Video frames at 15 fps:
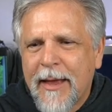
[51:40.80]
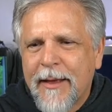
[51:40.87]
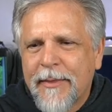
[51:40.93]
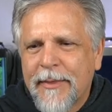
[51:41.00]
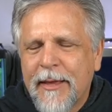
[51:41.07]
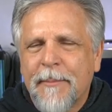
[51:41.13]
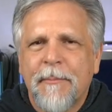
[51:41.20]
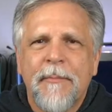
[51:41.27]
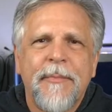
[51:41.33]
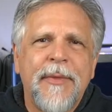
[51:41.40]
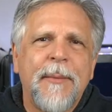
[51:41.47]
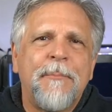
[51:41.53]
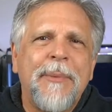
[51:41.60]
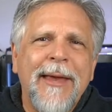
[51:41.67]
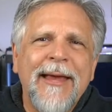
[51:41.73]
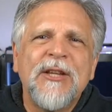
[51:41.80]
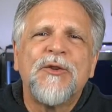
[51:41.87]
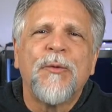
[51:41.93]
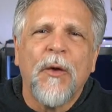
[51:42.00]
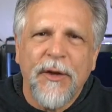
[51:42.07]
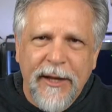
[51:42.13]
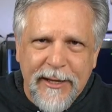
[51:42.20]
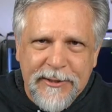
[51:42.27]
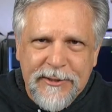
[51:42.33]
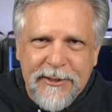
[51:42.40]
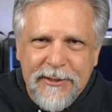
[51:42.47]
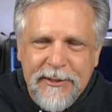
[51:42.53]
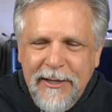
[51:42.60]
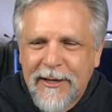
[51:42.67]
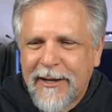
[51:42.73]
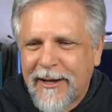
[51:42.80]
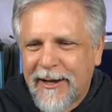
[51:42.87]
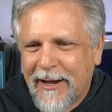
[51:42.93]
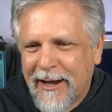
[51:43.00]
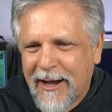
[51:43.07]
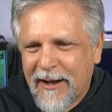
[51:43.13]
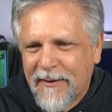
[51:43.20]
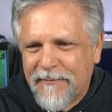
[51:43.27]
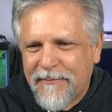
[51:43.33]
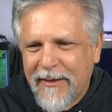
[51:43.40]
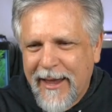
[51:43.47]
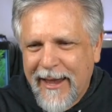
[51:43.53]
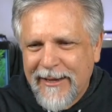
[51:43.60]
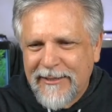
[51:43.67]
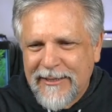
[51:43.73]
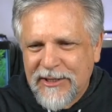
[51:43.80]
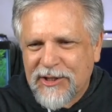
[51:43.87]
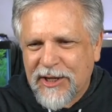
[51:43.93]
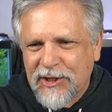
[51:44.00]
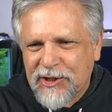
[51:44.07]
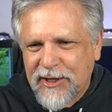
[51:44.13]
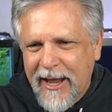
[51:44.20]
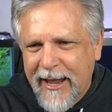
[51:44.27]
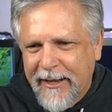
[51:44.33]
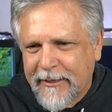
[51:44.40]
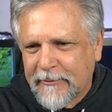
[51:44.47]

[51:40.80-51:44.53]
the, the peacefulness of a discus tank.